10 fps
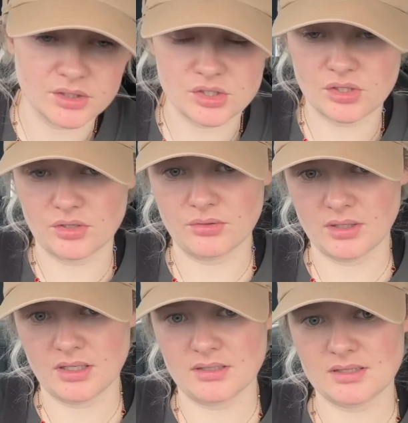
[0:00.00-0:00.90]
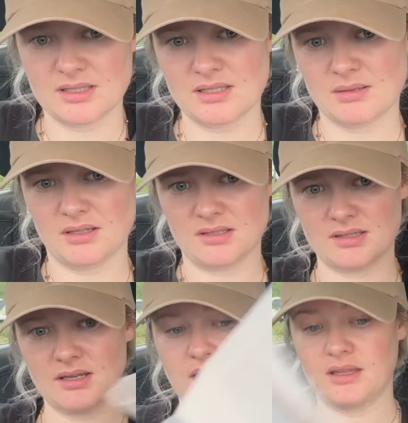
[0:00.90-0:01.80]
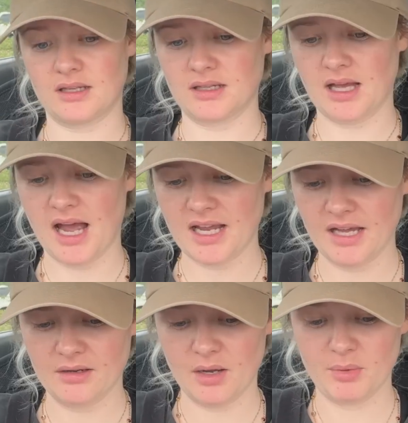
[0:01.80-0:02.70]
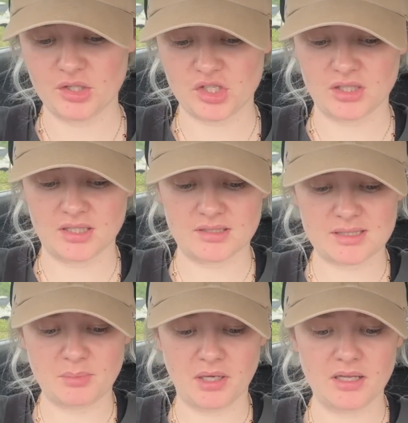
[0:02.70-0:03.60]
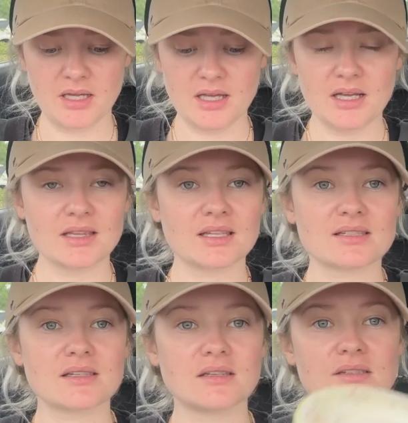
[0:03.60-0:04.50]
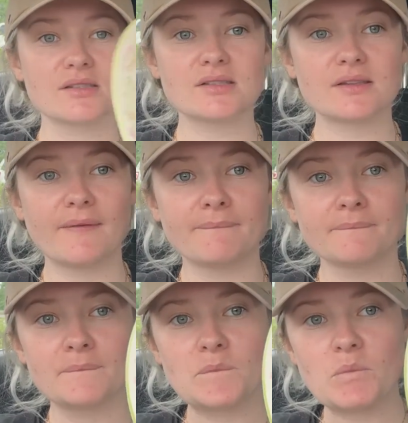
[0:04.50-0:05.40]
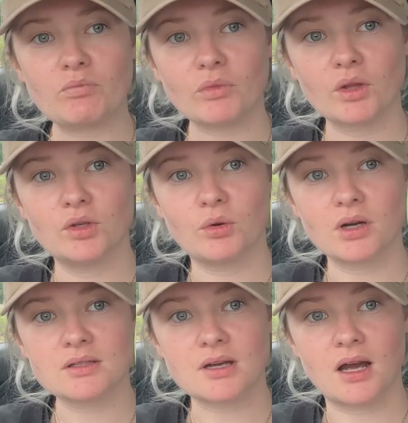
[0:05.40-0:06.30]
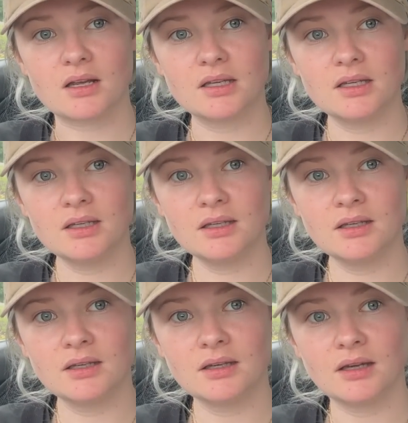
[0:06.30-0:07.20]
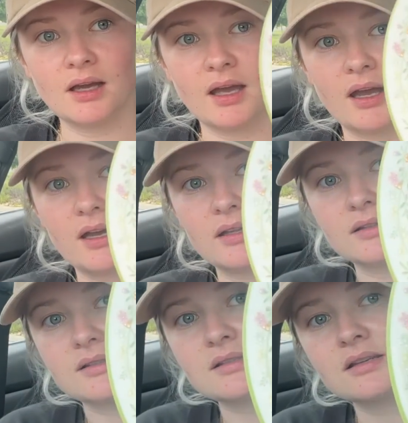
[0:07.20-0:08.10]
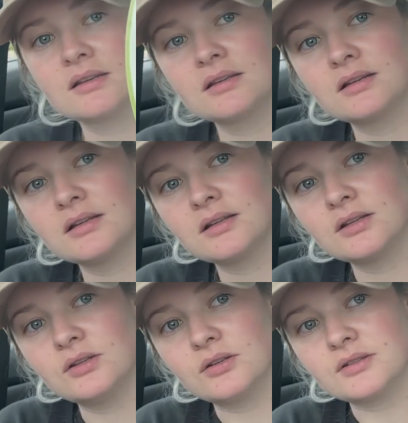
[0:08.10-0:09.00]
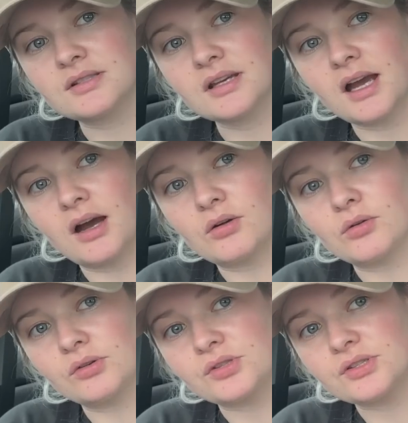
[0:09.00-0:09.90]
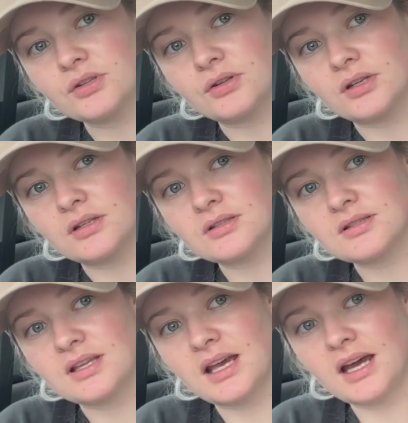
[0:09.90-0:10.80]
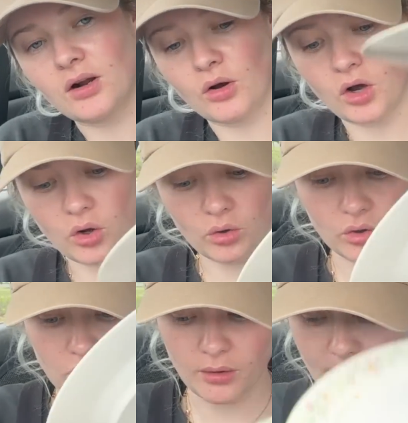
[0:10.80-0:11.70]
show you this, because I think I got a bunch of these, but this is Noritake, and you can see how gorgeous are these. They had a whole